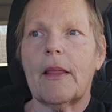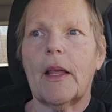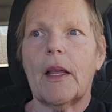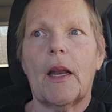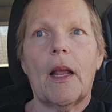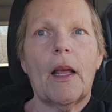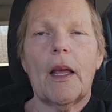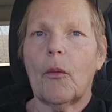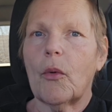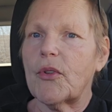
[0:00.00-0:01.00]
and then
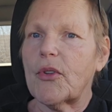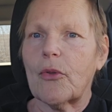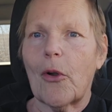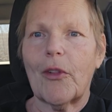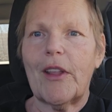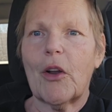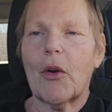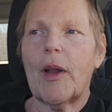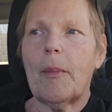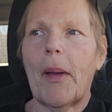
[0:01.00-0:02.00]
it will slowly
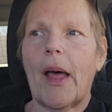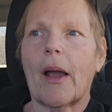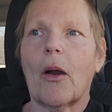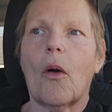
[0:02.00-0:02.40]
creep back.